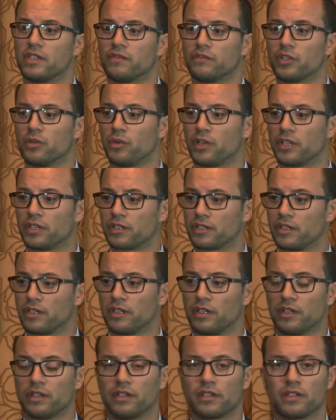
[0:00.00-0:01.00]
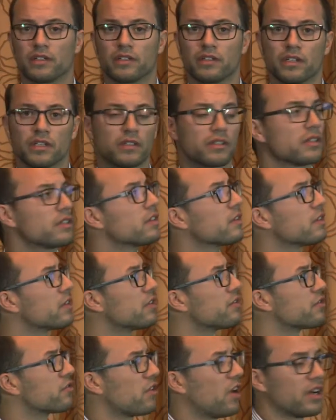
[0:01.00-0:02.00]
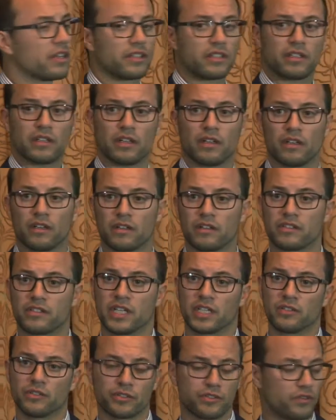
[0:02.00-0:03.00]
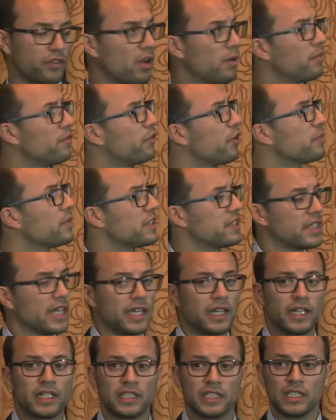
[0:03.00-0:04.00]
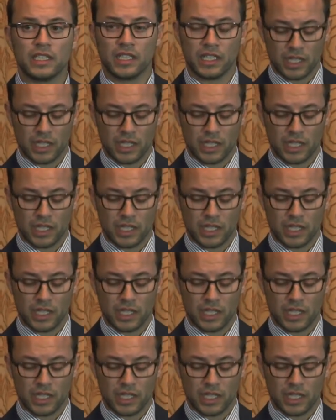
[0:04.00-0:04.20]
If you want to construct signals from this data,